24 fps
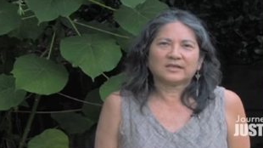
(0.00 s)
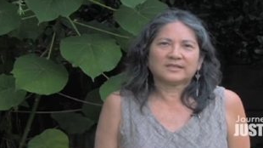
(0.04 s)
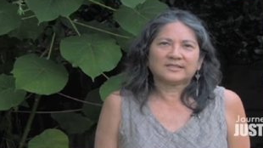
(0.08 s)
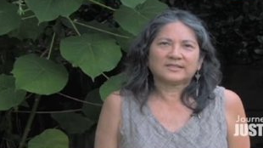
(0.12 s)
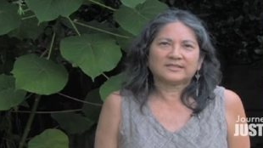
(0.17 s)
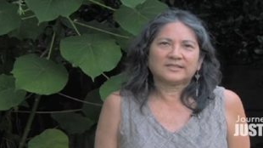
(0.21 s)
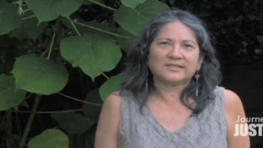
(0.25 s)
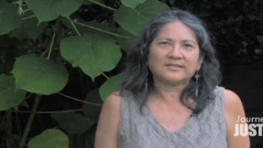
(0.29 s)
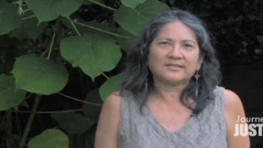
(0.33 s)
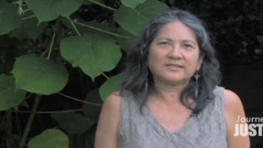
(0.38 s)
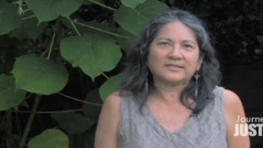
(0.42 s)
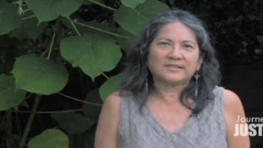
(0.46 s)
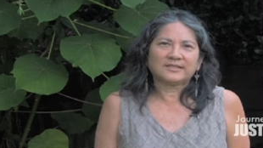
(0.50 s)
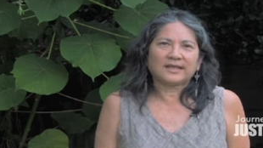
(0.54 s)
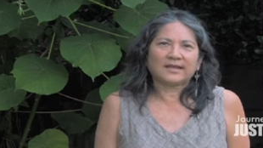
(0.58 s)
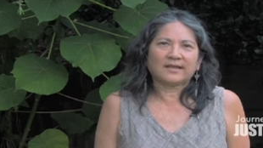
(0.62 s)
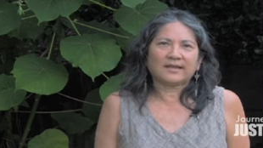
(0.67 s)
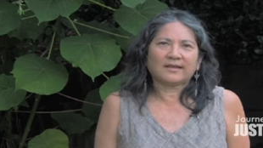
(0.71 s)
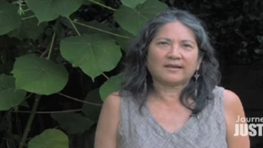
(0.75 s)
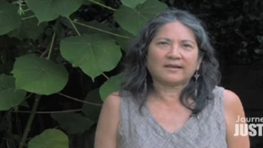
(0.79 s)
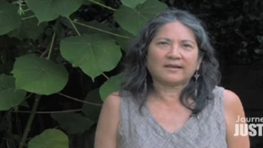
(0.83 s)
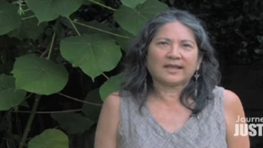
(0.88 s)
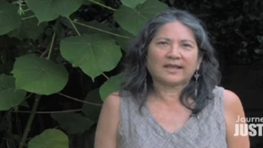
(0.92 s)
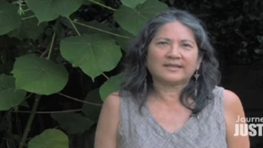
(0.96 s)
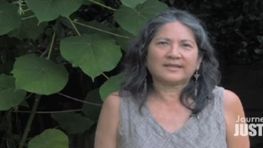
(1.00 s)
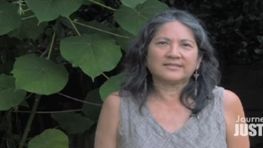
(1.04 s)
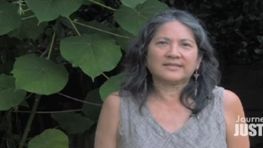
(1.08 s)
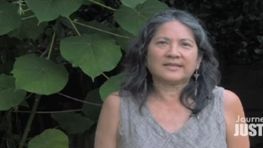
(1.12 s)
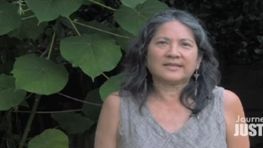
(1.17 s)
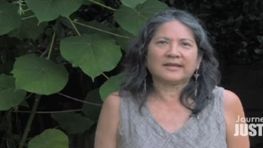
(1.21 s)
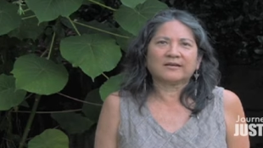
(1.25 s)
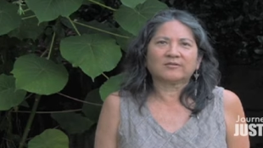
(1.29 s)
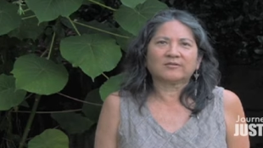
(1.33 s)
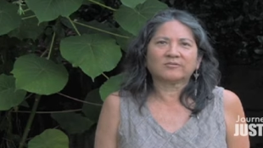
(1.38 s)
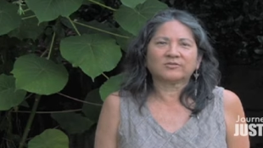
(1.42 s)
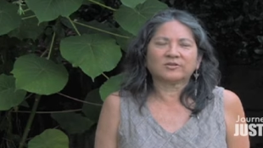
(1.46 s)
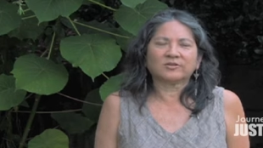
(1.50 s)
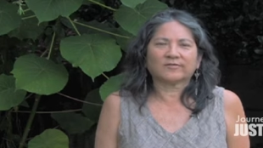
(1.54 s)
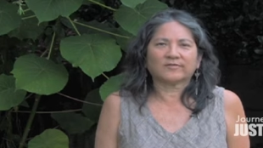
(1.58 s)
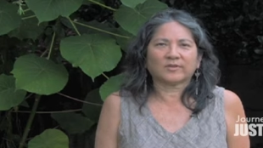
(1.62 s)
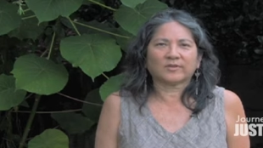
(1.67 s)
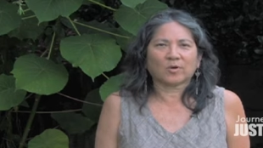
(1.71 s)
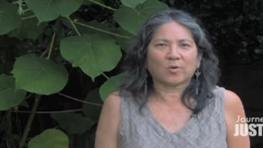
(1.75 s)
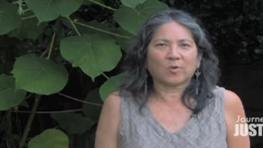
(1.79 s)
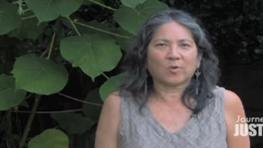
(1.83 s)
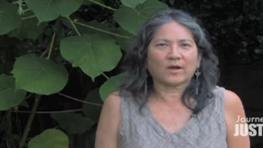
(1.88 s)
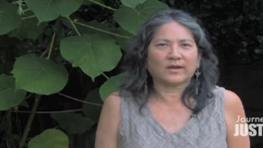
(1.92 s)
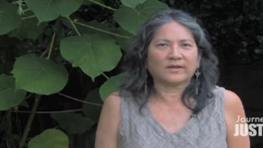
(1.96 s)
Since then, as an elder of
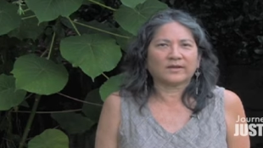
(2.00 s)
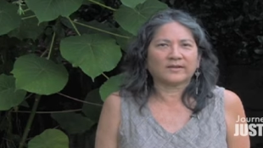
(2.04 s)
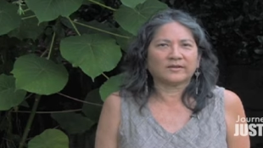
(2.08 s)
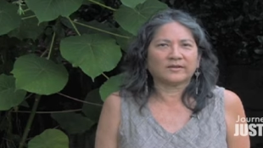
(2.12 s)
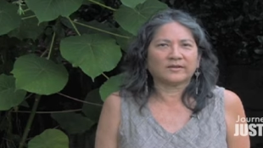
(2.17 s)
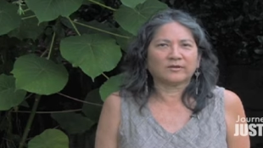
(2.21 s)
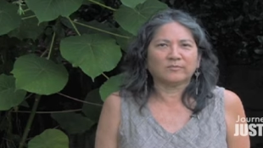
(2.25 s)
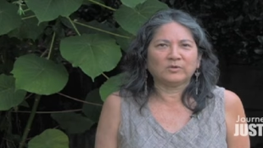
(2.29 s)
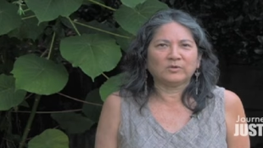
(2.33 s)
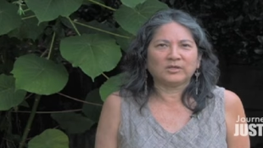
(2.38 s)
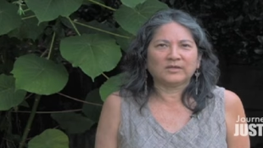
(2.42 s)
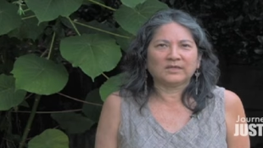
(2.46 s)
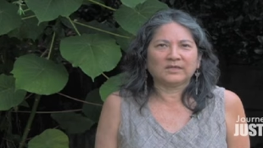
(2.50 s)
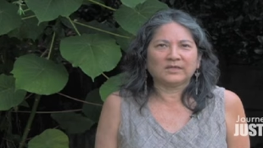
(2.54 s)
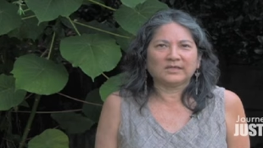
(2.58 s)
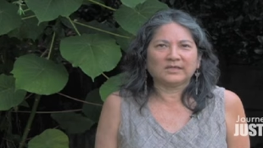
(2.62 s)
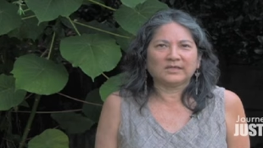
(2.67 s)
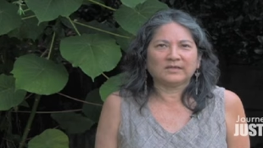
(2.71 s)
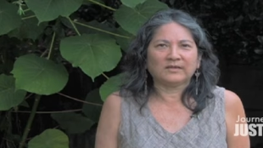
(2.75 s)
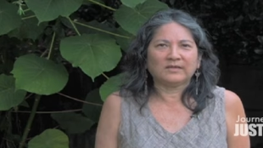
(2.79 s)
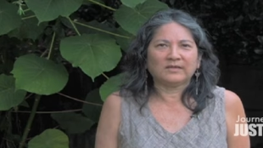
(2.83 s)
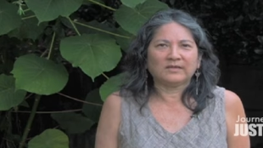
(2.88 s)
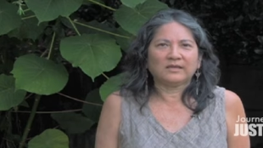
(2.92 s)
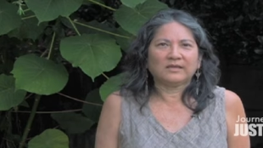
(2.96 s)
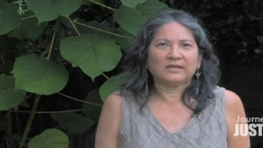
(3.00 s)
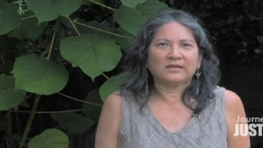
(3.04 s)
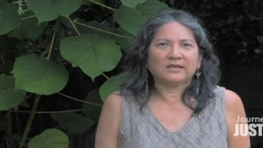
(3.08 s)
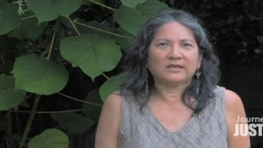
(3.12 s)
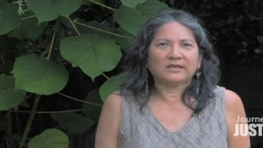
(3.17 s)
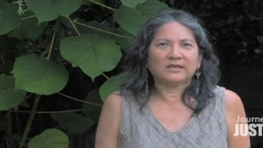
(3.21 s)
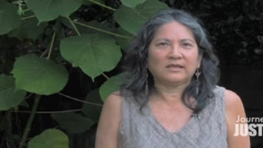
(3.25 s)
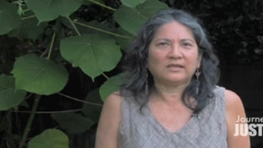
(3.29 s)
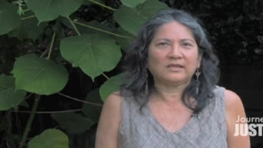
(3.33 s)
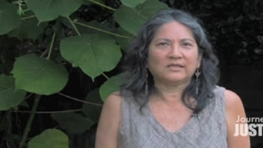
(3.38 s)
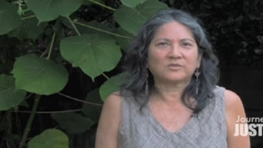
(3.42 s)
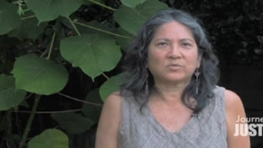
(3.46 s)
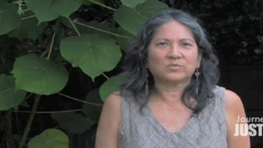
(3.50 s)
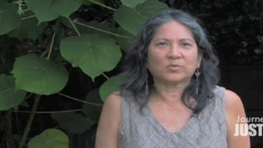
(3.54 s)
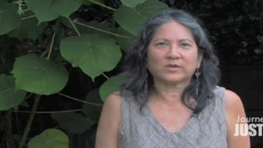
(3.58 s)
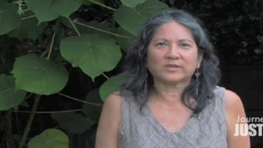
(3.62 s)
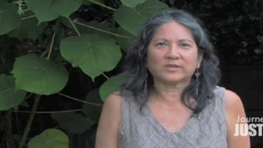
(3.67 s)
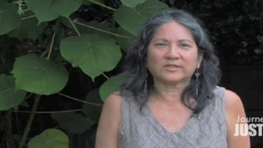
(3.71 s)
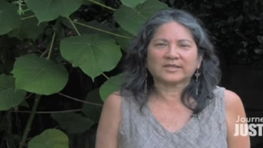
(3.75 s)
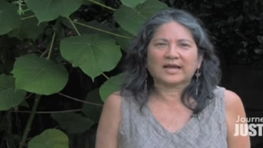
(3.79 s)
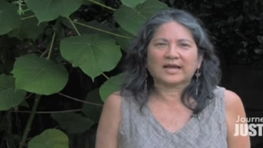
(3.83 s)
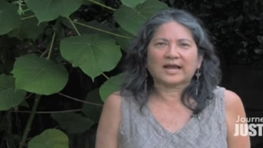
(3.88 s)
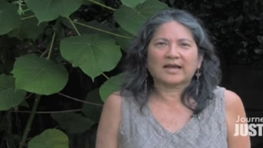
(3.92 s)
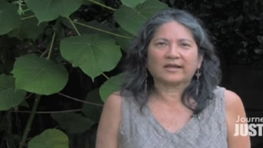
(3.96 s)
the Hawaiian community, he has
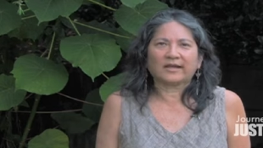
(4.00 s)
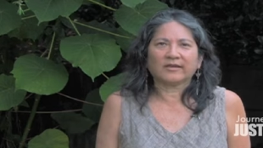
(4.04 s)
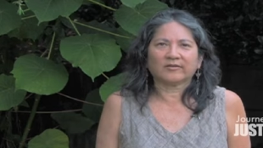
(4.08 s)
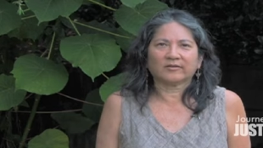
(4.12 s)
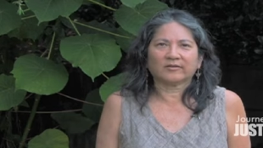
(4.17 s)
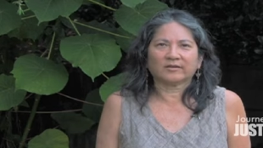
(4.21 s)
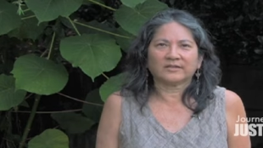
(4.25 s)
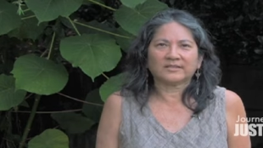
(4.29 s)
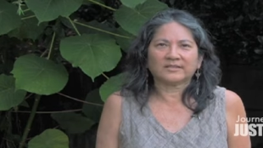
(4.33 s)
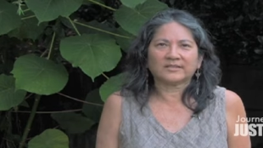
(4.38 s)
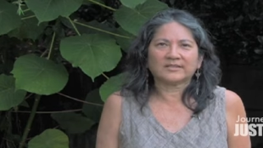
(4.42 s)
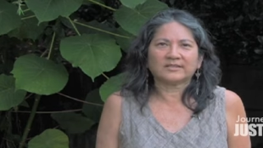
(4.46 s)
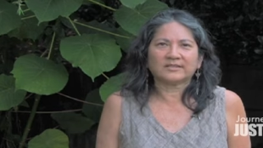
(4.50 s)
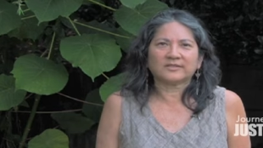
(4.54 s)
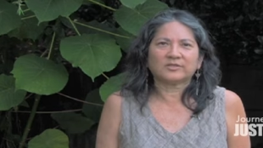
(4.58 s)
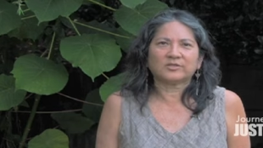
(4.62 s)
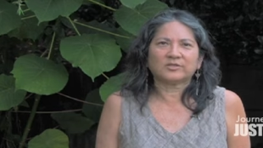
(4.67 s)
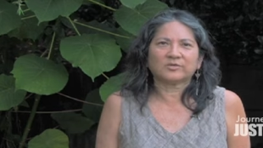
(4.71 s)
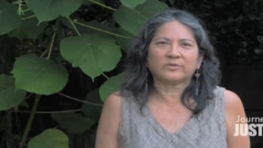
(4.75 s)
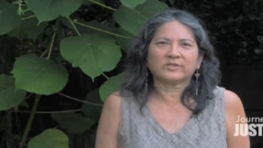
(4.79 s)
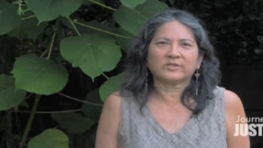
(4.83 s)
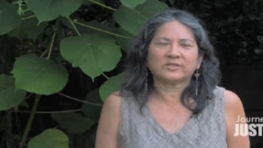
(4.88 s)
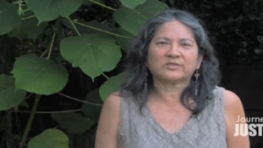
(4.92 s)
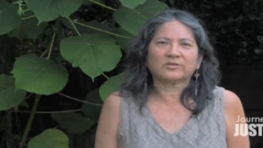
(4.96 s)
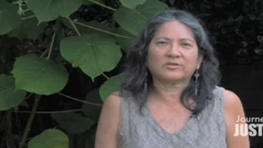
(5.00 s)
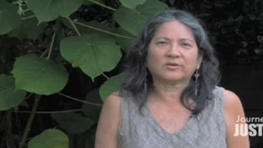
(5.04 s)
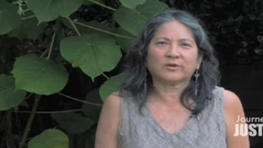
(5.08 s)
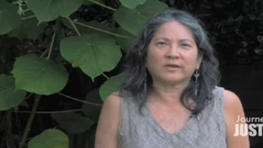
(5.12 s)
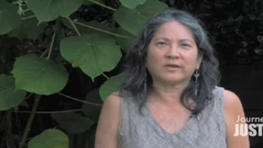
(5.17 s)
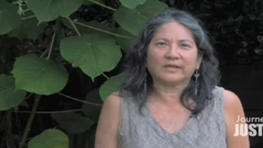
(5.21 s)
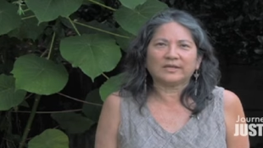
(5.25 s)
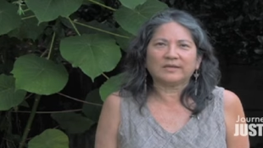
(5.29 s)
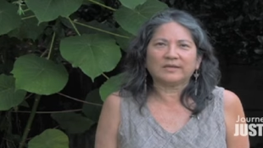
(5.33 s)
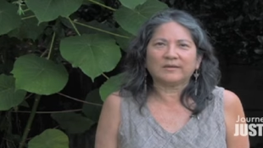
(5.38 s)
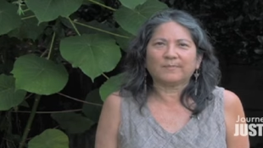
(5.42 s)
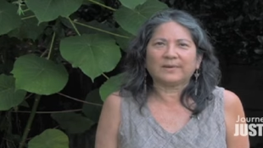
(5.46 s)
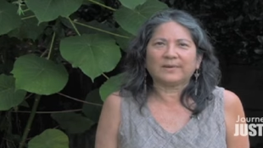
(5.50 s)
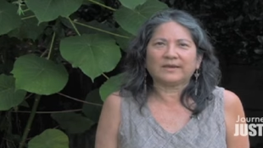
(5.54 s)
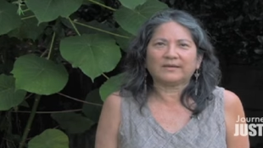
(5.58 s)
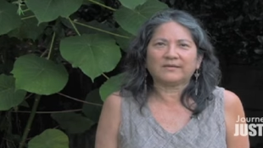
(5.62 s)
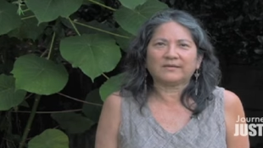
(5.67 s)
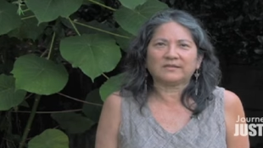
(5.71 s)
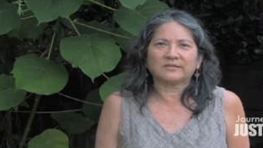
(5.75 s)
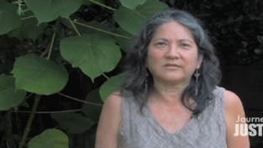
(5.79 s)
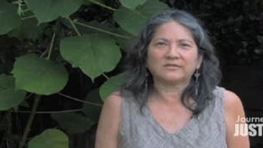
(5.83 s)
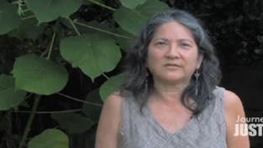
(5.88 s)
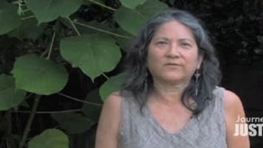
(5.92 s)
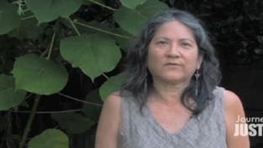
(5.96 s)
worked tirelessly to restore
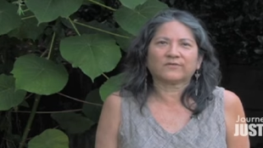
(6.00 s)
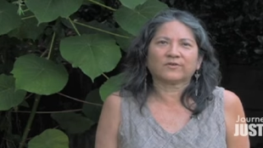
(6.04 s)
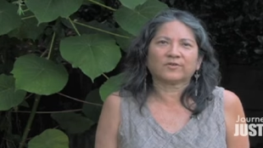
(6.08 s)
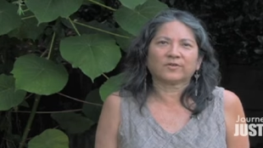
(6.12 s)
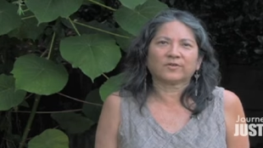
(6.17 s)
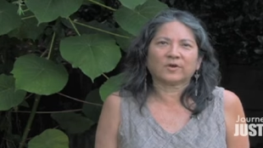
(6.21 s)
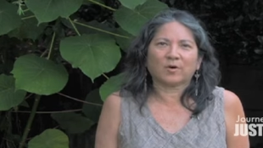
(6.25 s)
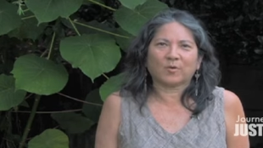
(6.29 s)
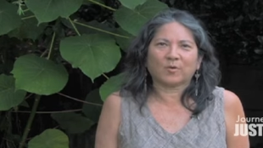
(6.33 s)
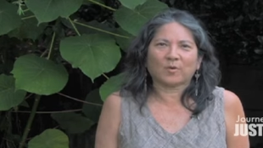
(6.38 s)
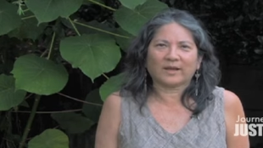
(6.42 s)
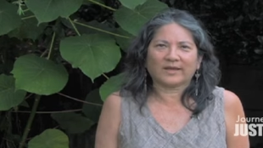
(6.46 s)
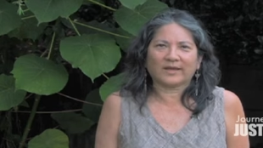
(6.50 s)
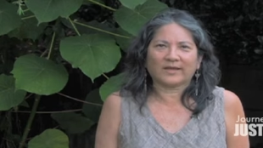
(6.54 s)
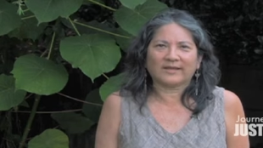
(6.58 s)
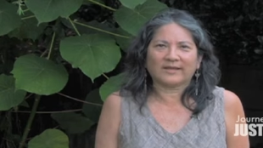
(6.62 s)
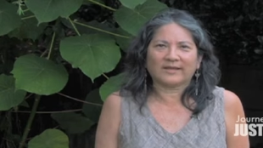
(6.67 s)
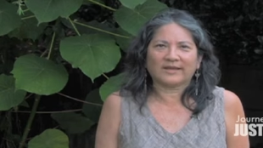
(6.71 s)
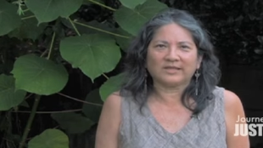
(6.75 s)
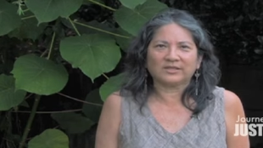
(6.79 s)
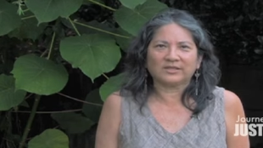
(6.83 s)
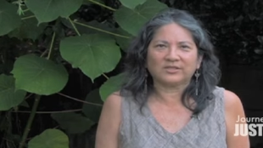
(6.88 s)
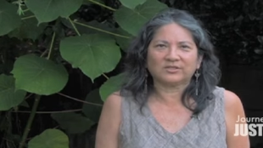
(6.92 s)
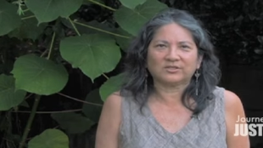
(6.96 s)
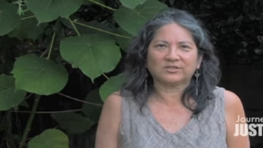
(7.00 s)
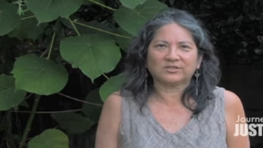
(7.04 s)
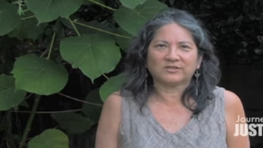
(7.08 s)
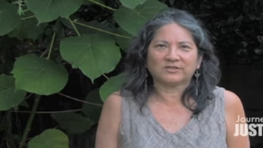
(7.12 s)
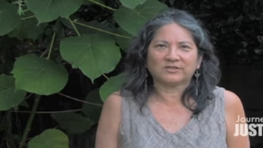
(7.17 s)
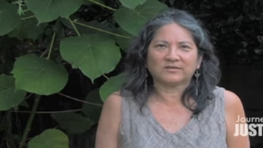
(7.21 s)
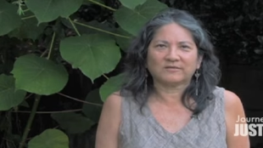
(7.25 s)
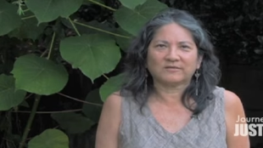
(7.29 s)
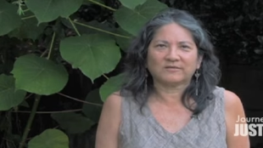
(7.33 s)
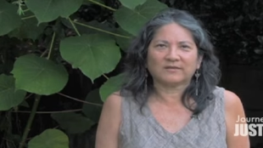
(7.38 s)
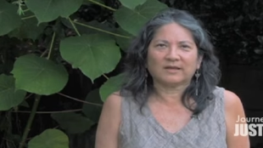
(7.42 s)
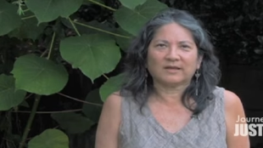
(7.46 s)
independence for the Hawaiian nation.